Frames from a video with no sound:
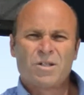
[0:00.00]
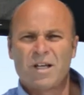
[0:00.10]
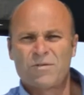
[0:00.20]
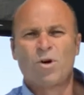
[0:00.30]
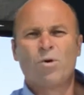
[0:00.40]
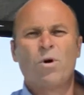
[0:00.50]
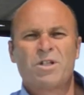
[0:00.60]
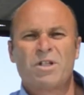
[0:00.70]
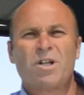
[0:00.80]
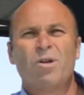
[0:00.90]
thanks for
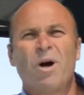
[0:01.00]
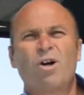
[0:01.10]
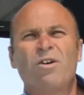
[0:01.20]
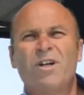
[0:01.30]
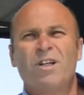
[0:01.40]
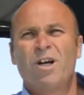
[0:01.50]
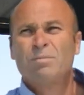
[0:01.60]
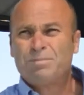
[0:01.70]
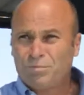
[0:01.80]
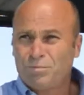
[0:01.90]
watching this little micro video.
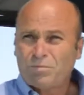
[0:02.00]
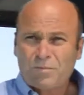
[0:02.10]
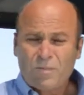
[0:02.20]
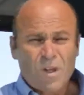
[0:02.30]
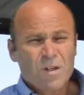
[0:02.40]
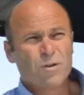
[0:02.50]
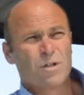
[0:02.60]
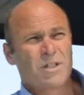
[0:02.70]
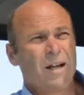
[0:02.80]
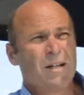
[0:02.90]
If you're
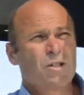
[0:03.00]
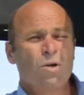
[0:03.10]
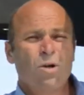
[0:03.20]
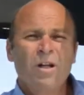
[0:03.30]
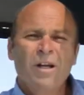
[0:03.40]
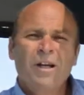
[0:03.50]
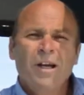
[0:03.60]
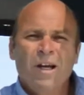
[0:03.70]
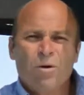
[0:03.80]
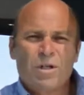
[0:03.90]
a sailing school,
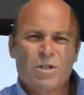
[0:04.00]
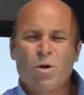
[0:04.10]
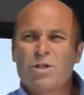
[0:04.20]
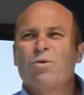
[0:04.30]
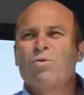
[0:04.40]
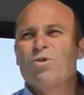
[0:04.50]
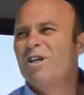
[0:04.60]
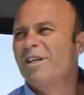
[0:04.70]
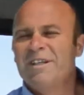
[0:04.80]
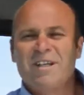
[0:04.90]
just launched a
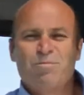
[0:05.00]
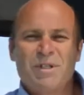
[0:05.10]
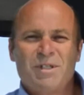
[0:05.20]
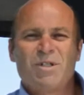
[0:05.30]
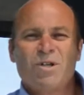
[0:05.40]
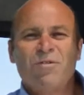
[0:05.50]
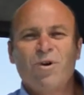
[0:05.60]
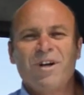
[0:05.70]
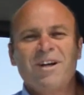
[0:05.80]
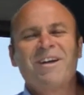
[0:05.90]
really neat piece of
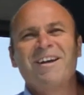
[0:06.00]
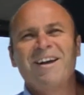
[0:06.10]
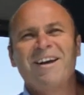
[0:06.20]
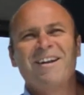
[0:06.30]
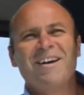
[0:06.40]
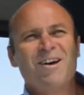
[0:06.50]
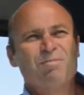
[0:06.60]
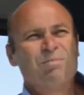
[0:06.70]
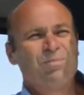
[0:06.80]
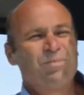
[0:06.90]
software, and
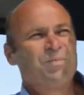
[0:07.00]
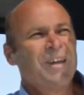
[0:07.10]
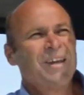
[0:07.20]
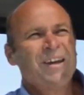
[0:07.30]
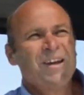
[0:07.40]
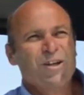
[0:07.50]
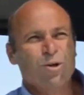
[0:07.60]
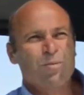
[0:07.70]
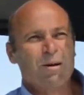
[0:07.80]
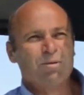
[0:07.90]

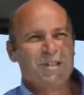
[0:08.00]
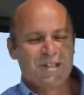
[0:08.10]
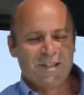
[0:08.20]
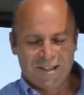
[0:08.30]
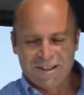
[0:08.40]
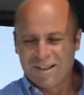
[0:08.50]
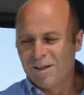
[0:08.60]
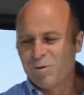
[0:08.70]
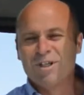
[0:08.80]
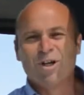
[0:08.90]
you'll be able to see it
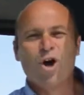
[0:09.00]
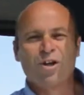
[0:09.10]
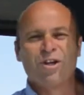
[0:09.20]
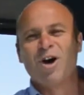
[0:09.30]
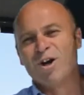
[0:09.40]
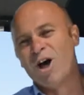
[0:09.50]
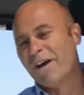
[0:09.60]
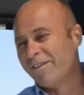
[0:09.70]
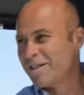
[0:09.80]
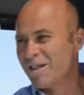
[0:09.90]
when you log in
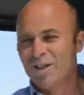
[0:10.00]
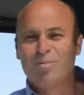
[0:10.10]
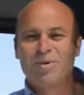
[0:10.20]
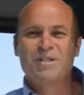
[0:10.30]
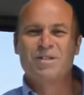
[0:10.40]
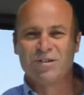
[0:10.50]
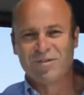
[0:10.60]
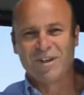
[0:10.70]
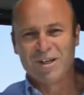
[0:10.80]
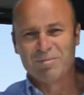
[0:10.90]
online. There's a little piece of
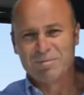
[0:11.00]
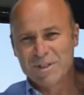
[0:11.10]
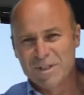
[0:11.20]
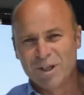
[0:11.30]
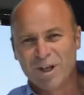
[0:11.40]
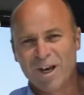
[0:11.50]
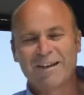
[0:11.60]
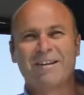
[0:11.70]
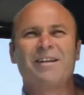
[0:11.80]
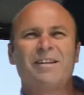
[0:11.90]
there's a little
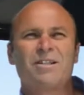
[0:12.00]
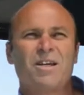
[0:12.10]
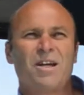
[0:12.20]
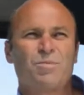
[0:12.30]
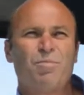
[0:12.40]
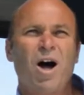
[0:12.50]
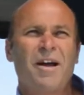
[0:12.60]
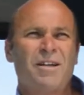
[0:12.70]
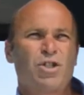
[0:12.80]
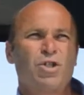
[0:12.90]
link there that says
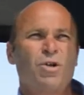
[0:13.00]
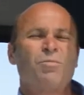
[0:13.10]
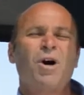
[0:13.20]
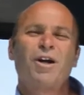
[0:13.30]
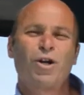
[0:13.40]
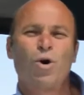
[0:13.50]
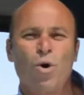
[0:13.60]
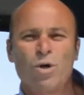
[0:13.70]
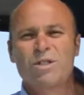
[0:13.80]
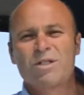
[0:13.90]
buy a
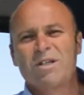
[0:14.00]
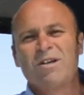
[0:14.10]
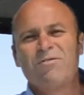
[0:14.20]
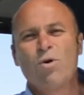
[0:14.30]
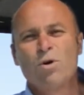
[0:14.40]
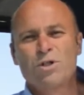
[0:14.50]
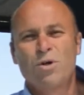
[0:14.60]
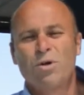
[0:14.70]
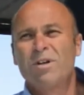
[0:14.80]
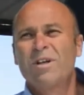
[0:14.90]
course for a
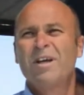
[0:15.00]
student,